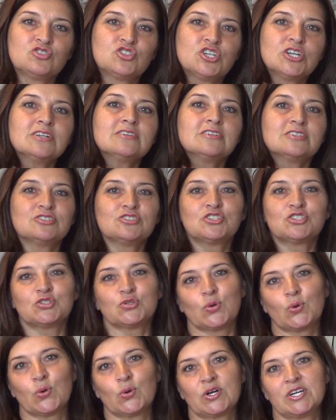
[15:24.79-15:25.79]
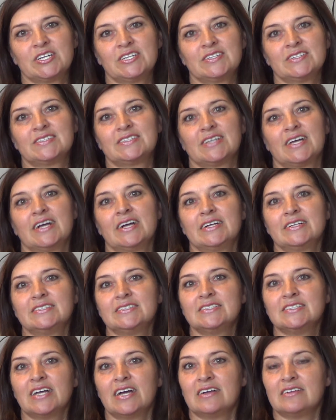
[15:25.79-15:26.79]
children's stories
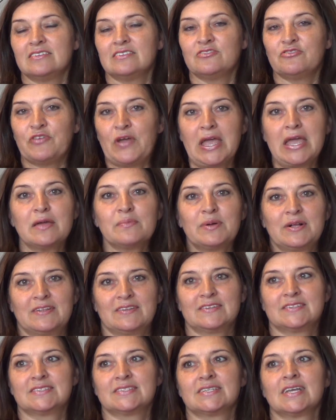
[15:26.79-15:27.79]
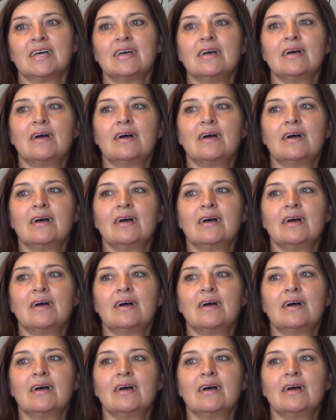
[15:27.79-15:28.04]
and fables,